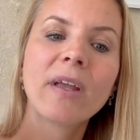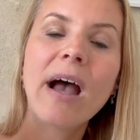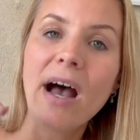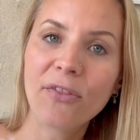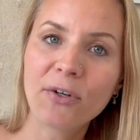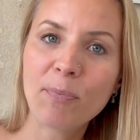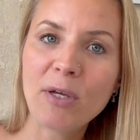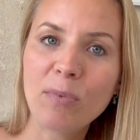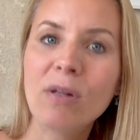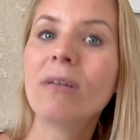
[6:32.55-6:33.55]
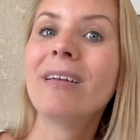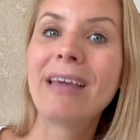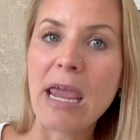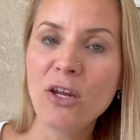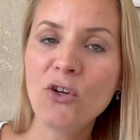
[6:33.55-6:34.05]
other people
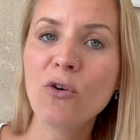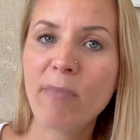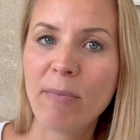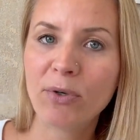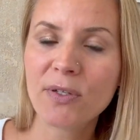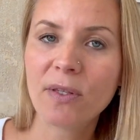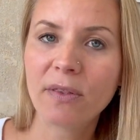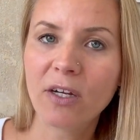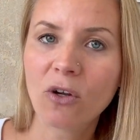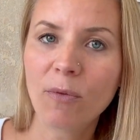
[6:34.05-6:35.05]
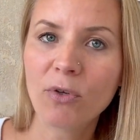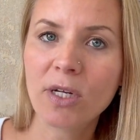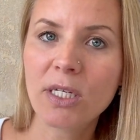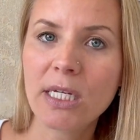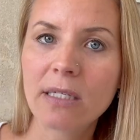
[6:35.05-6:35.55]
gain new members in their
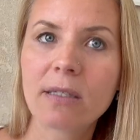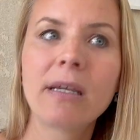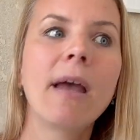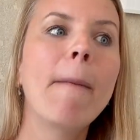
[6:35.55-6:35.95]
communities.